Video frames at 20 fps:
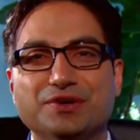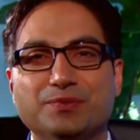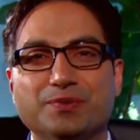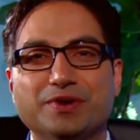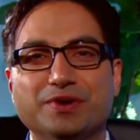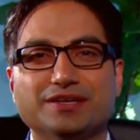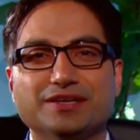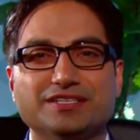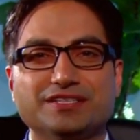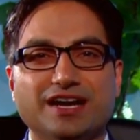
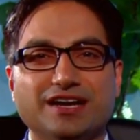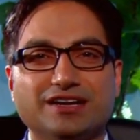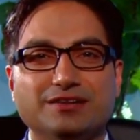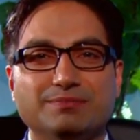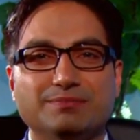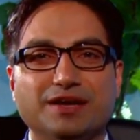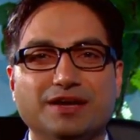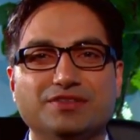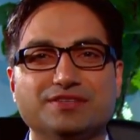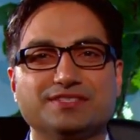we're going to talk
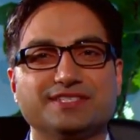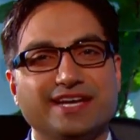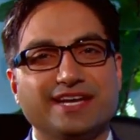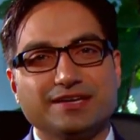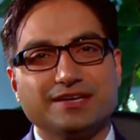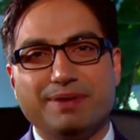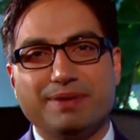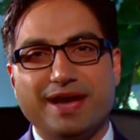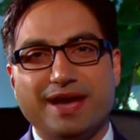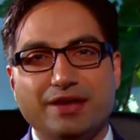about the
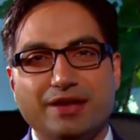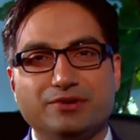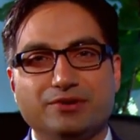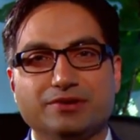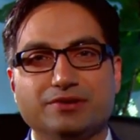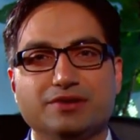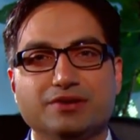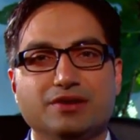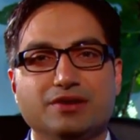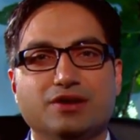second
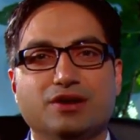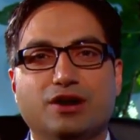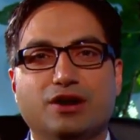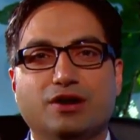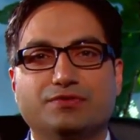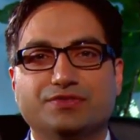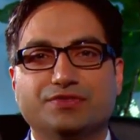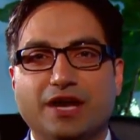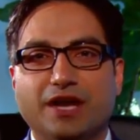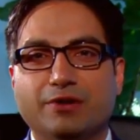pattern
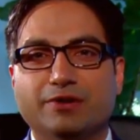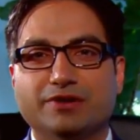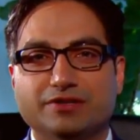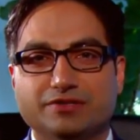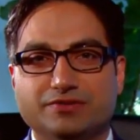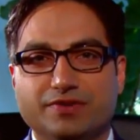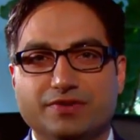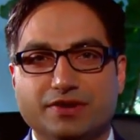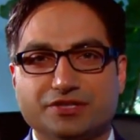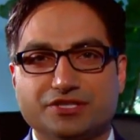of thyroid
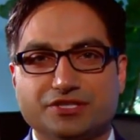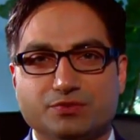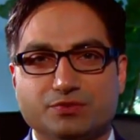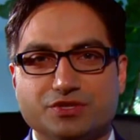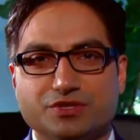dysfunction,